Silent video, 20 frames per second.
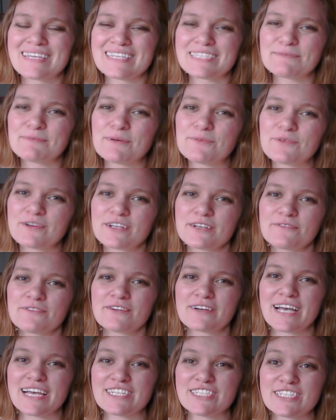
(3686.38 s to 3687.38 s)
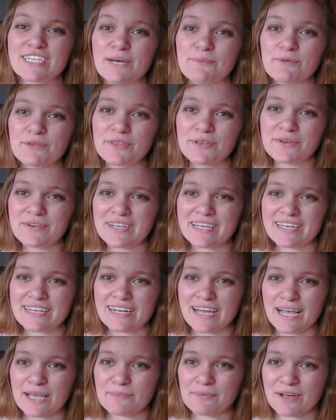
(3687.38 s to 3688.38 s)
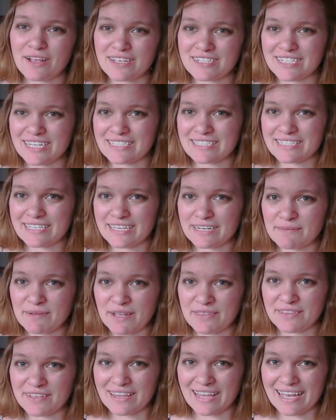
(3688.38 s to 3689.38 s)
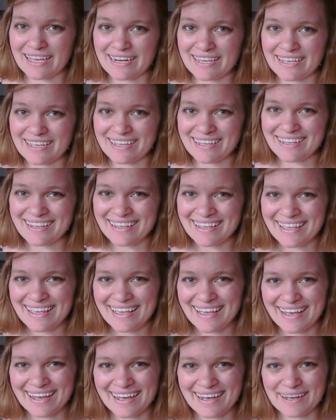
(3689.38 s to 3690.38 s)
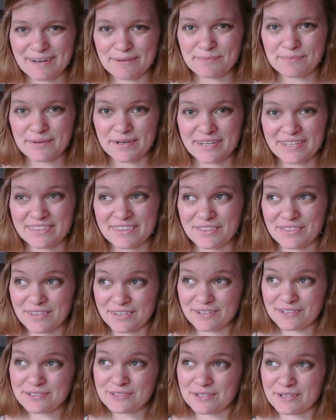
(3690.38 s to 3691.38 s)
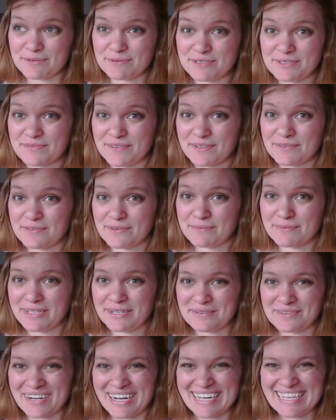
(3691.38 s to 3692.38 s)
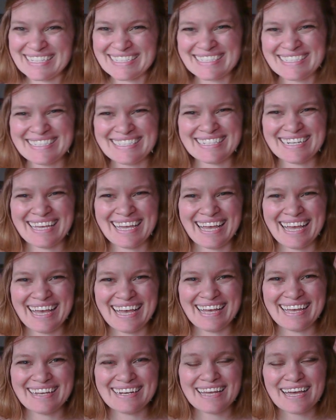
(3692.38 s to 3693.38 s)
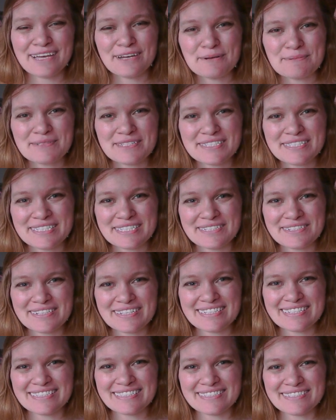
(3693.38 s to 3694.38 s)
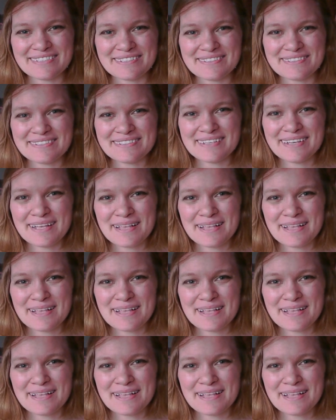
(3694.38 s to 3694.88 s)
It's been wonderful catching up with you again. I apologize again about the lighting. But the thunderstorm was fun for me to watch, and I hope to see you again soon.